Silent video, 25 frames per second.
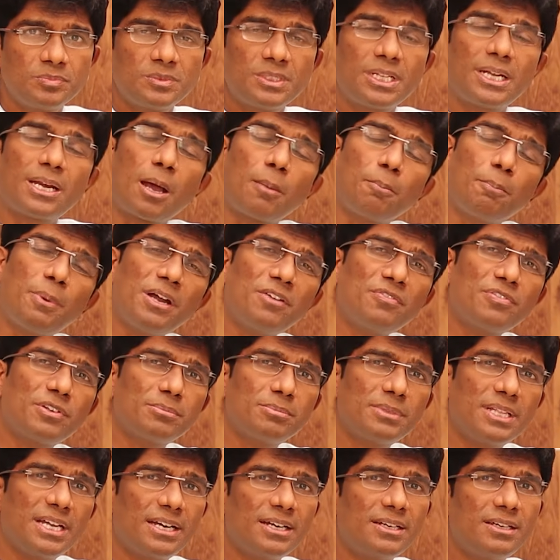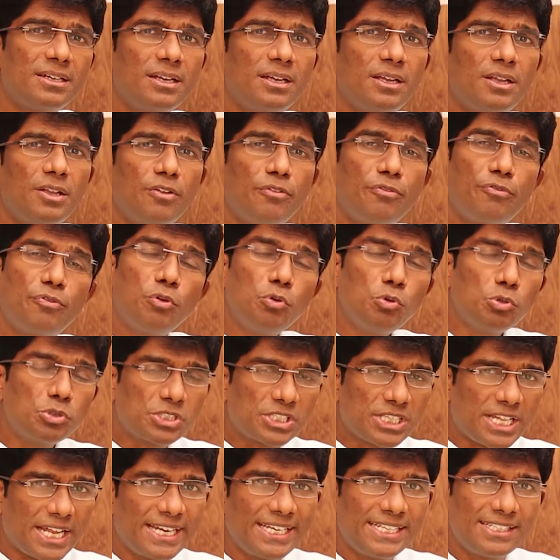And apart from that, few
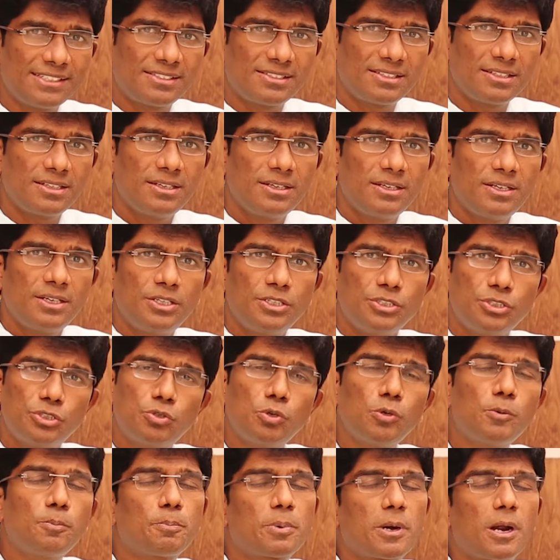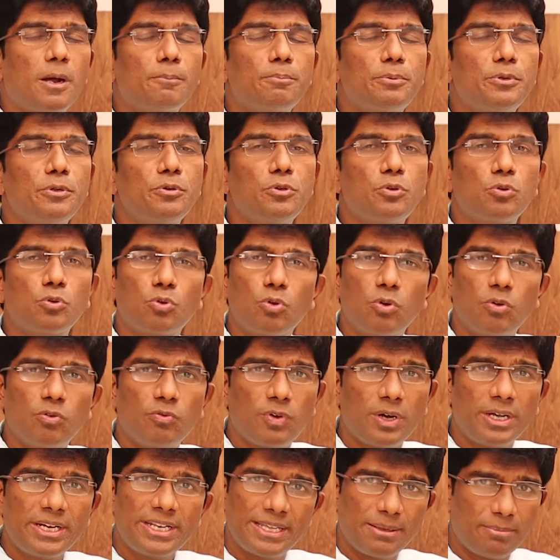signs should prompt you to go
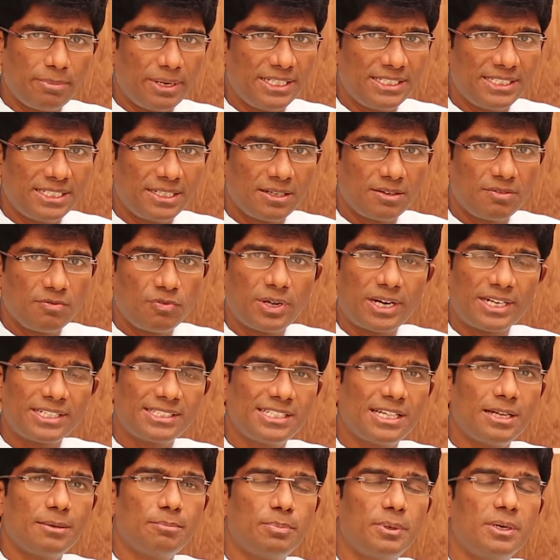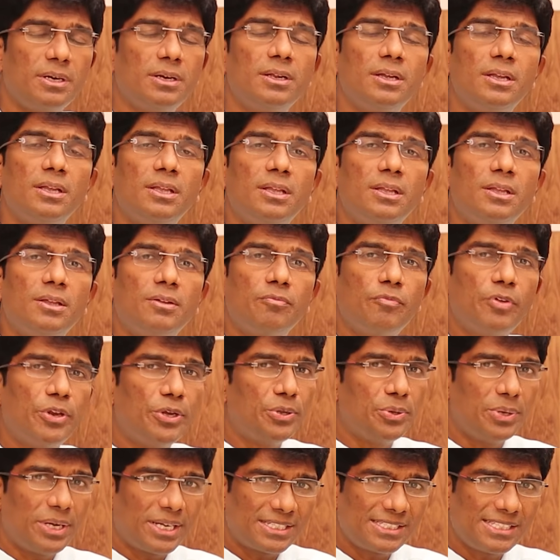for imaging. For example, when
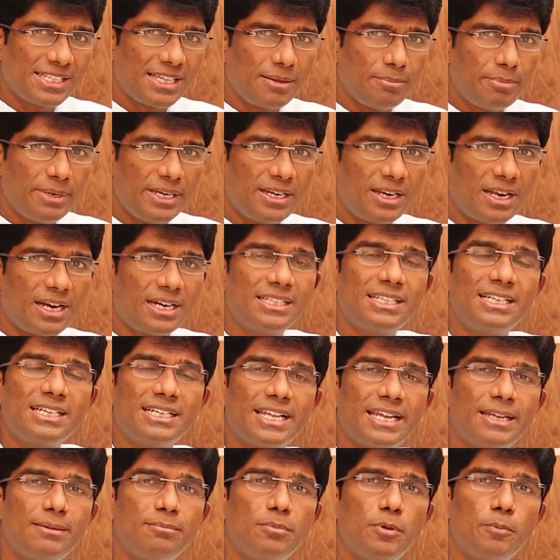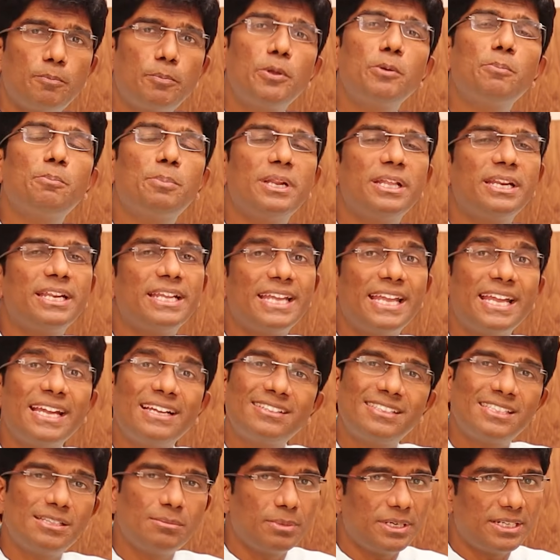you examine at the time pupillary
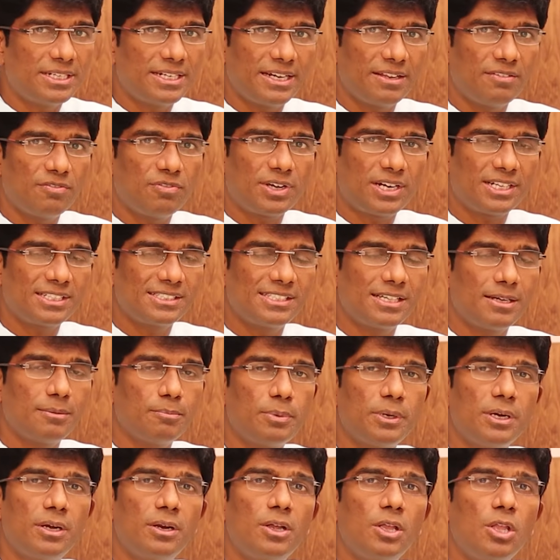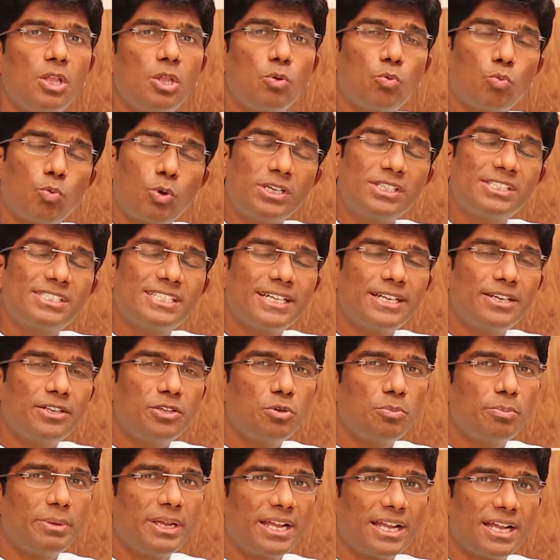asymmetry, for example, one side
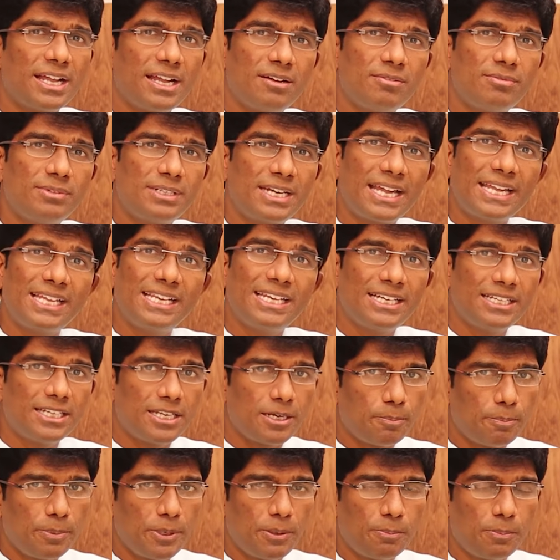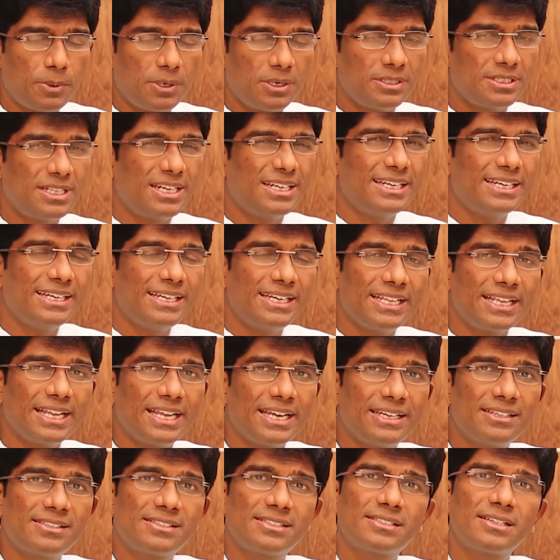you may have dilated pupil, that
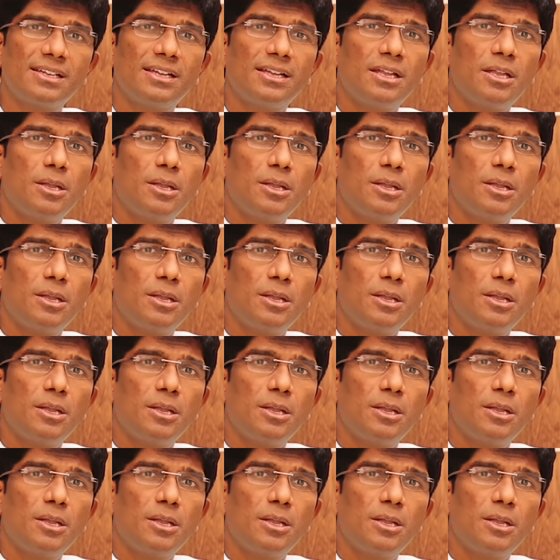indicates